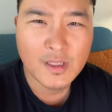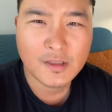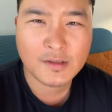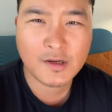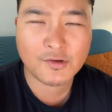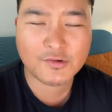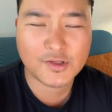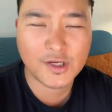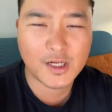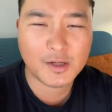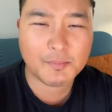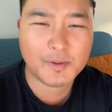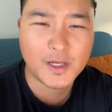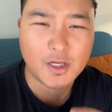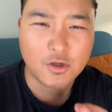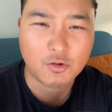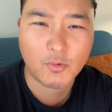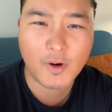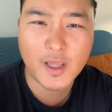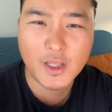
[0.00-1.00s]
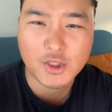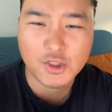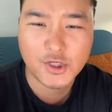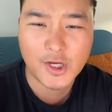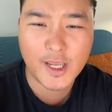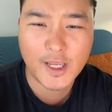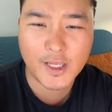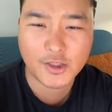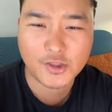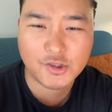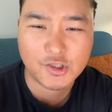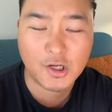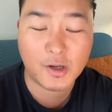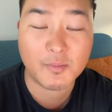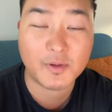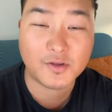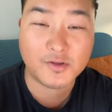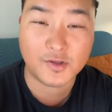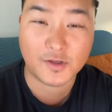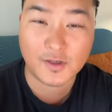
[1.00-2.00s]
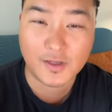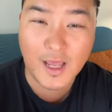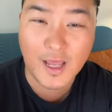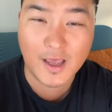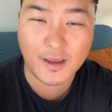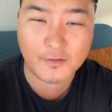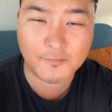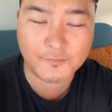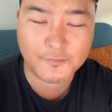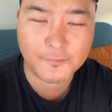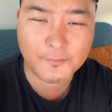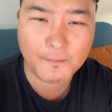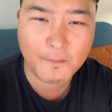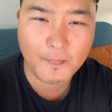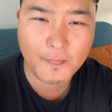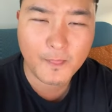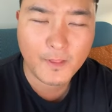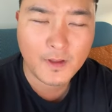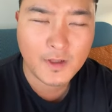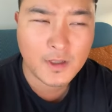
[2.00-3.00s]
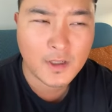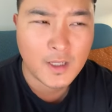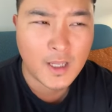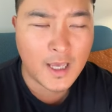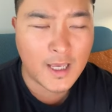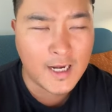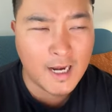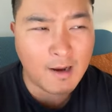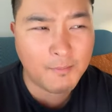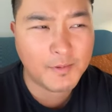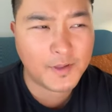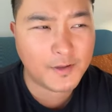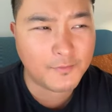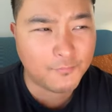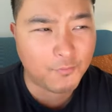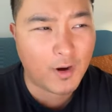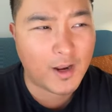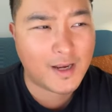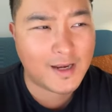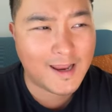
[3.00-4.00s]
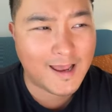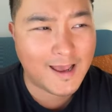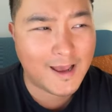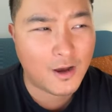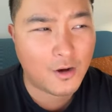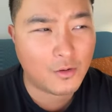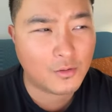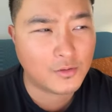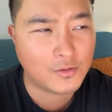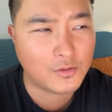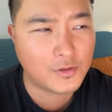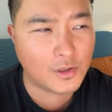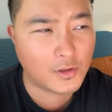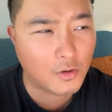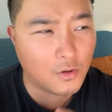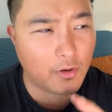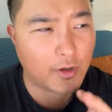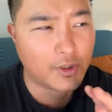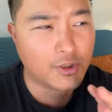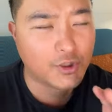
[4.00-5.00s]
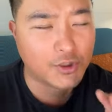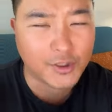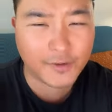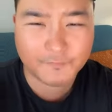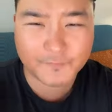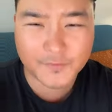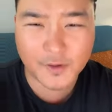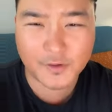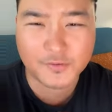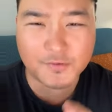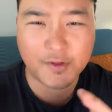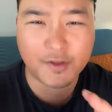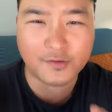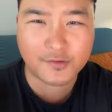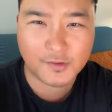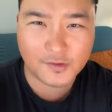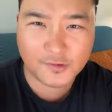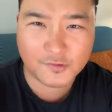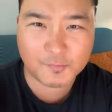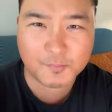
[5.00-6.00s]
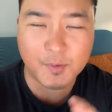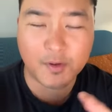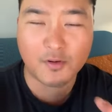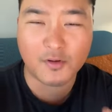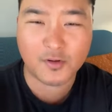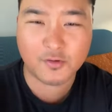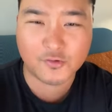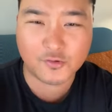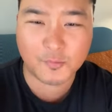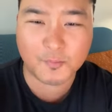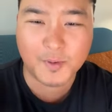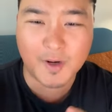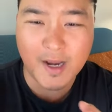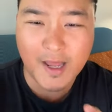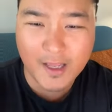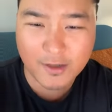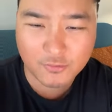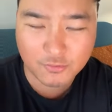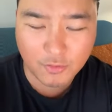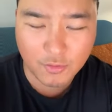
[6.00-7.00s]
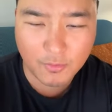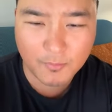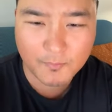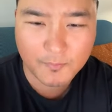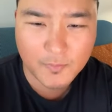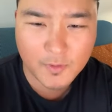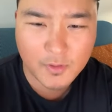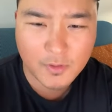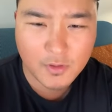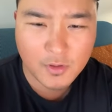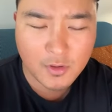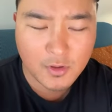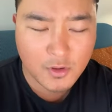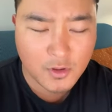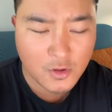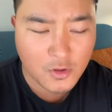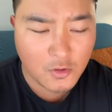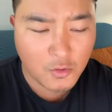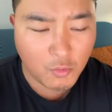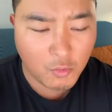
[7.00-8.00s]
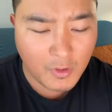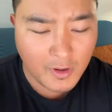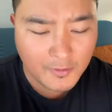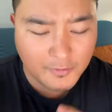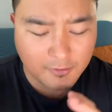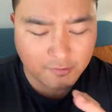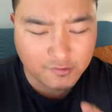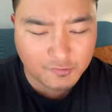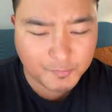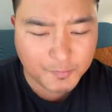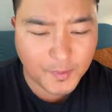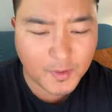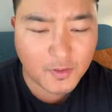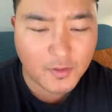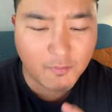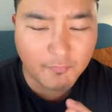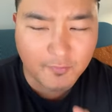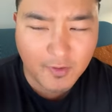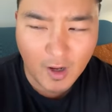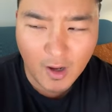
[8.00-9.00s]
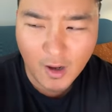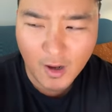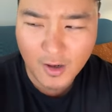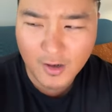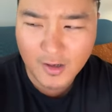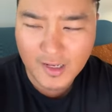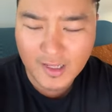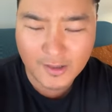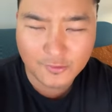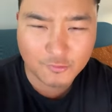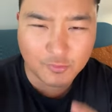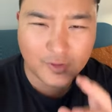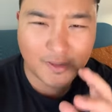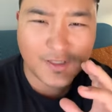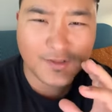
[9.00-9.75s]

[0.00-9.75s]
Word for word: There's going to be great change coming to your life. And I believe right now the Lord is shifting things in the spirit and the supernatural, where the Spirit of God is